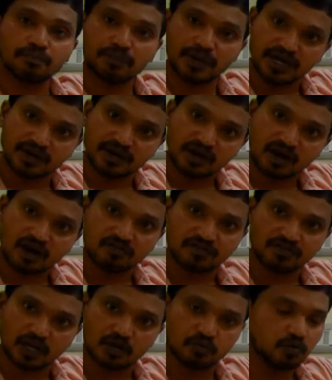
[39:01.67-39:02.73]
the bend
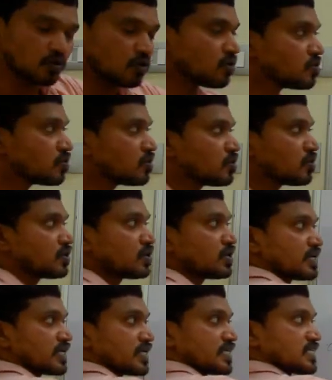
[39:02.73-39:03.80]
of elbow,
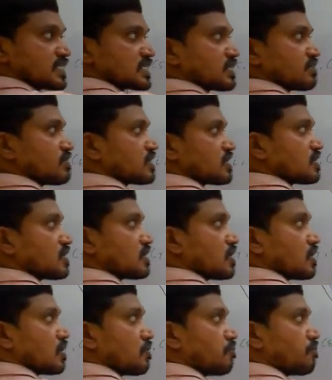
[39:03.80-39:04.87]
it is giving
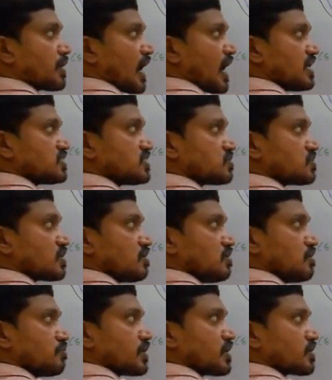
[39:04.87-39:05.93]
branch to the
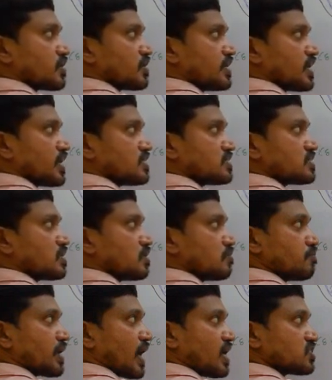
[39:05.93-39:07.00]
brachioradialis,
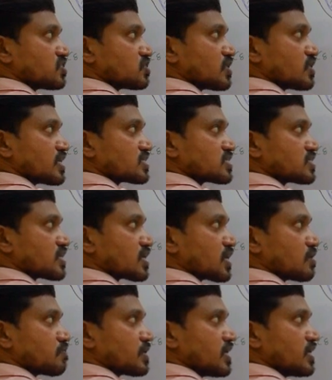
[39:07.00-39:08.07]
branch to the extensor
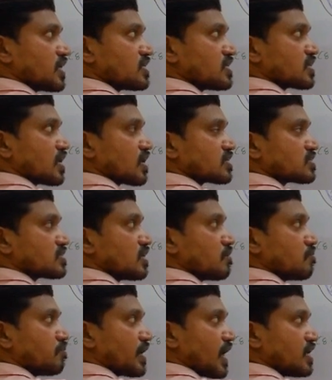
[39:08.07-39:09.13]
carpi radialis longus,
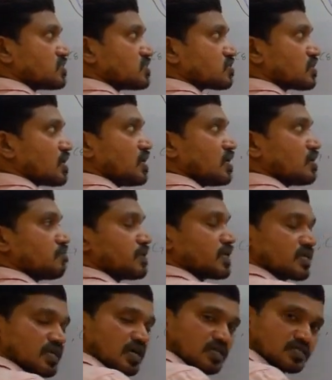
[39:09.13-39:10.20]
branch to the
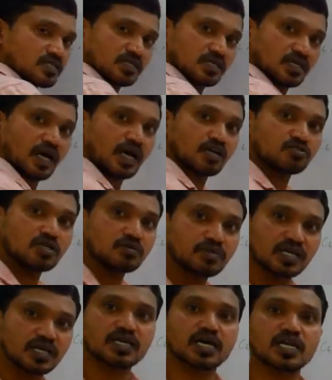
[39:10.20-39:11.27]
brachialis. Actually,
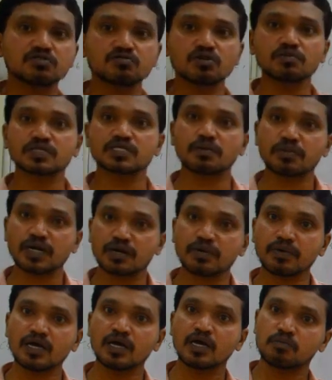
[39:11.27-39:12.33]
brachialis will be
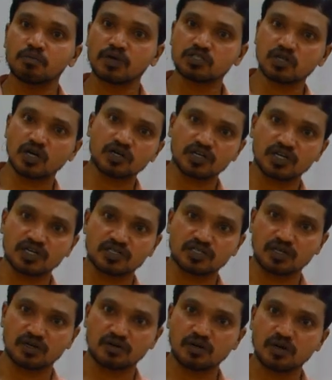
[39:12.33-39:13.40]
supplied by muscular
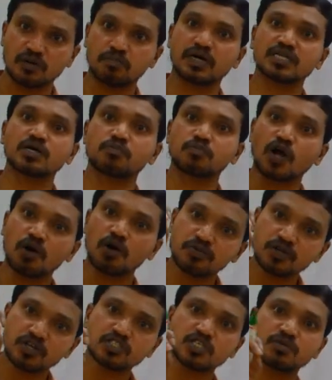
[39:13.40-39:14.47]
cutaneous nerve, but the
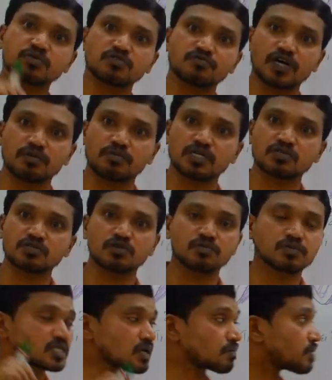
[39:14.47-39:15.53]
proprioceptive fibers
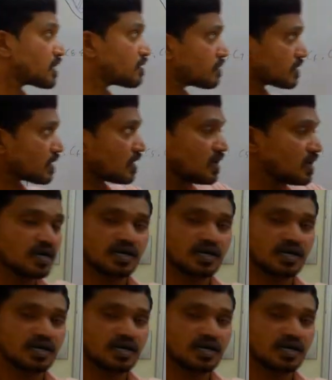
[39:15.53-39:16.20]
will be supplied by the